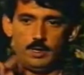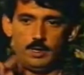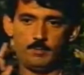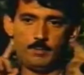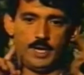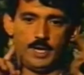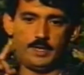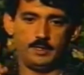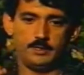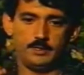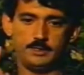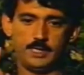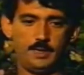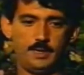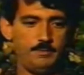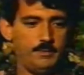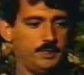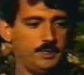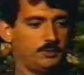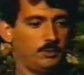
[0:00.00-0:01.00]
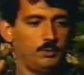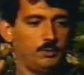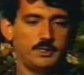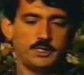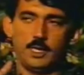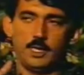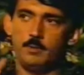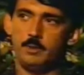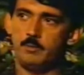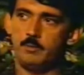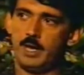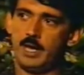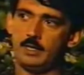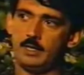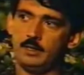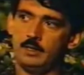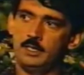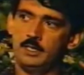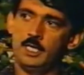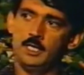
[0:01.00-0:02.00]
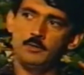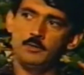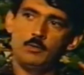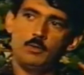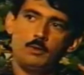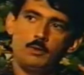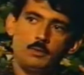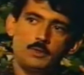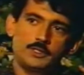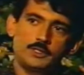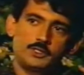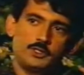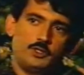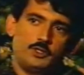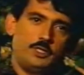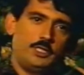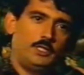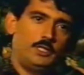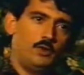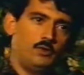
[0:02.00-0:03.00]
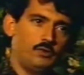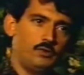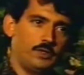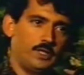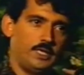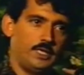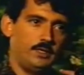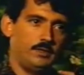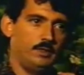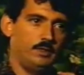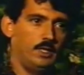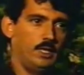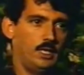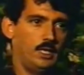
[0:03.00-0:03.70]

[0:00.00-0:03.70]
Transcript: And by the time this one was coming back, another one was turning over there.